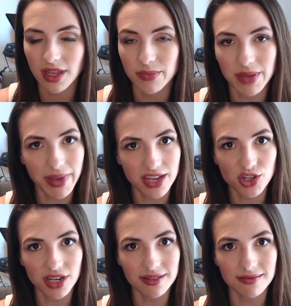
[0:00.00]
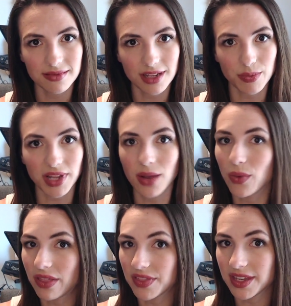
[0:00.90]
Be patient, apply
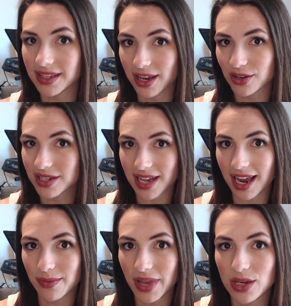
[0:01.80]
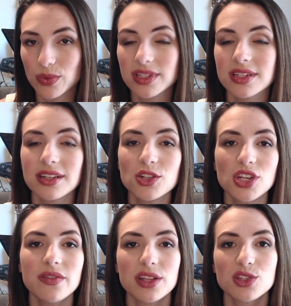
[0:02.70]
one thin layer at a time, and you will still
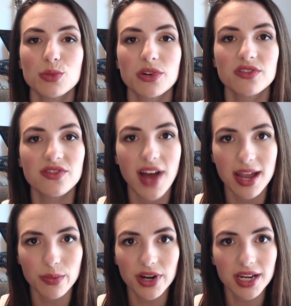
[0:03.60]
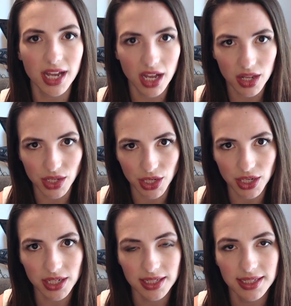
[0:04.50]
achieve that super vibrant
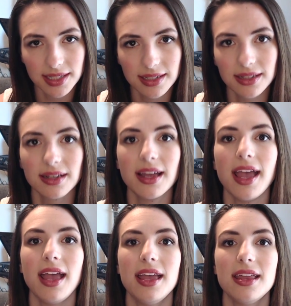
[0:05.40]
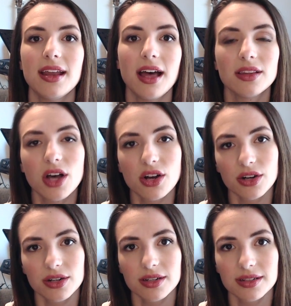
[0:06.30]
color in a longer